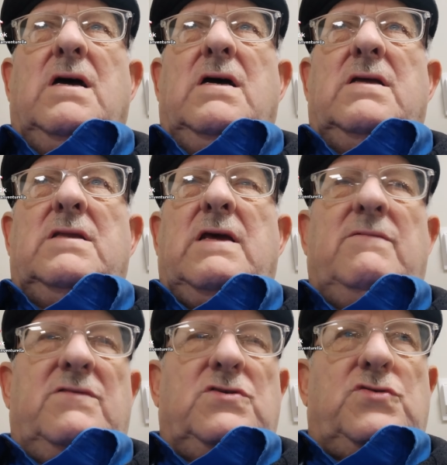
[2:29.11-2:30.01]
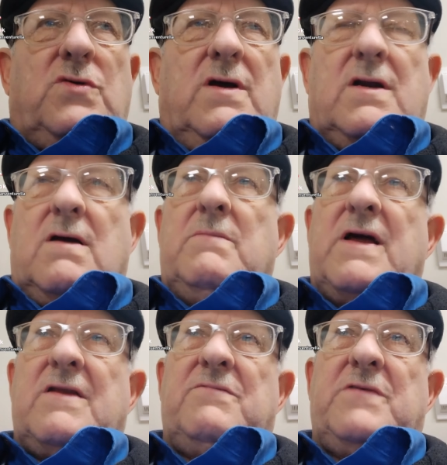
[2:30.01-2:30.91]
They've enjoyed our
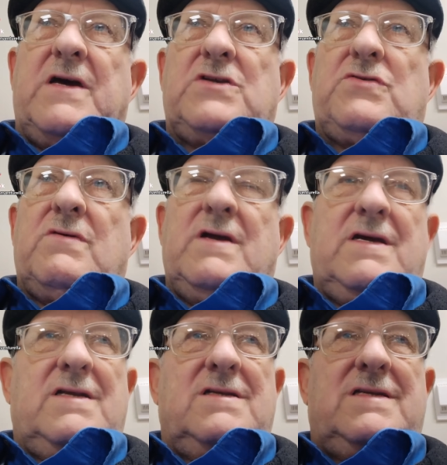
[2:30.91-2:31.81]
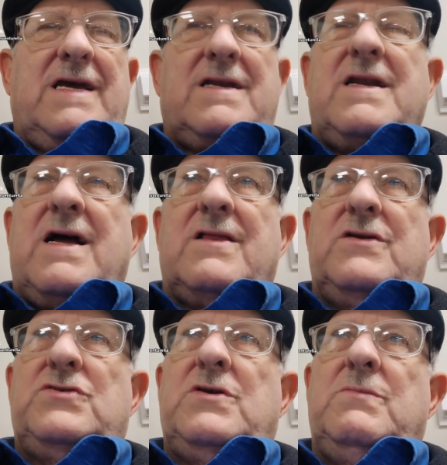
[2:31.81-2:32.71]
manufacturing and
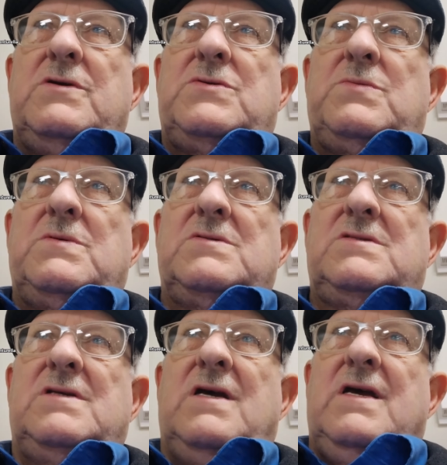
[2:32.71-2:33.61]
technology, which was